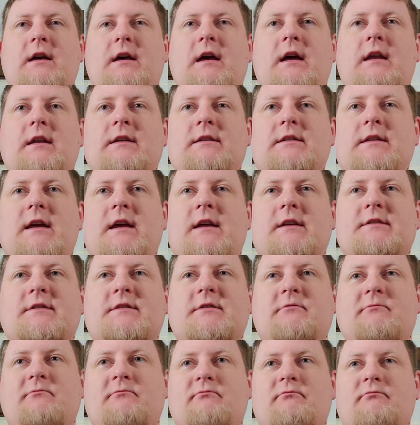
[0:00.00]
and it
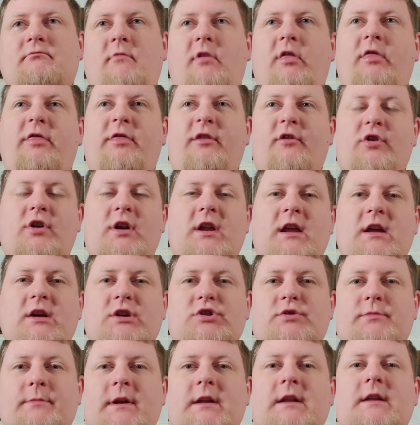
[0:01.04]
takes
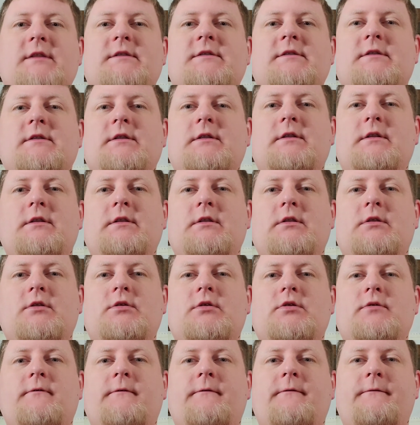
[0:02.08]
30-ish minutes
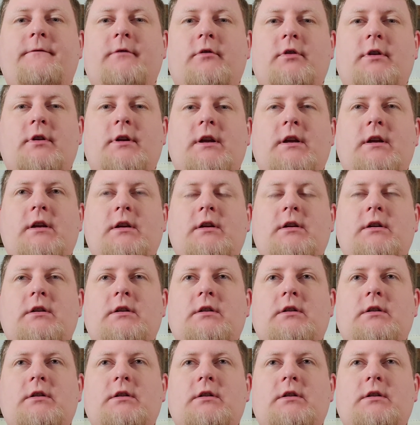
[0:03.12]
to fully